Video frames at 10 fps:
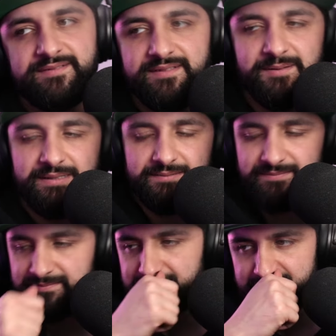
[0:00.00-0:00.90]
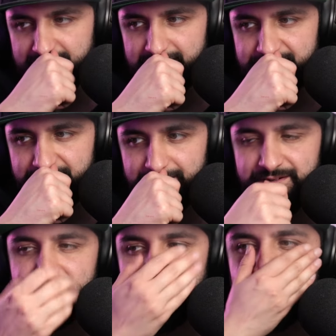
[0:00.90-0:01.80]
Oh, I can't do it. I would
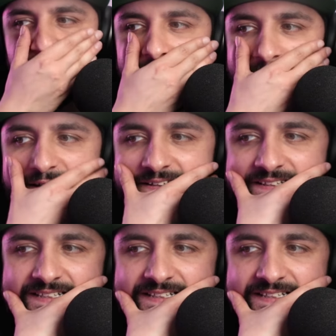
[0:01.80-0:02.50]
have done it the weekend.